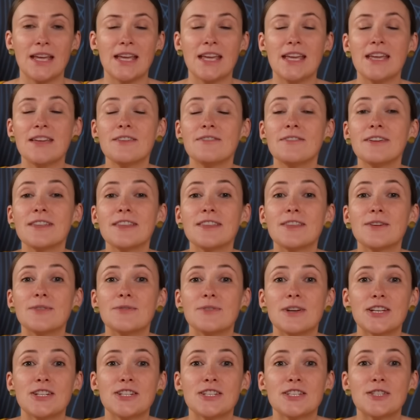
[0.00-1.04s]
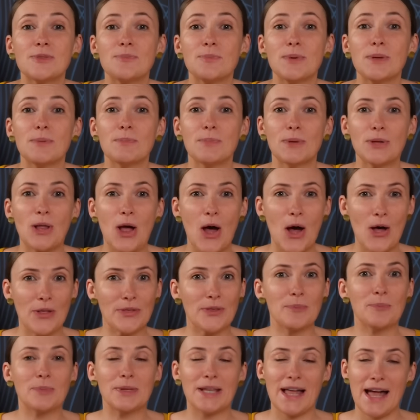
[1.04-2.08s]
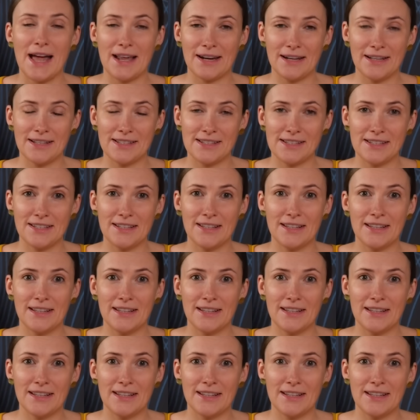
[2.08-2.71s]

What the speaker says: Even the richest people on the planet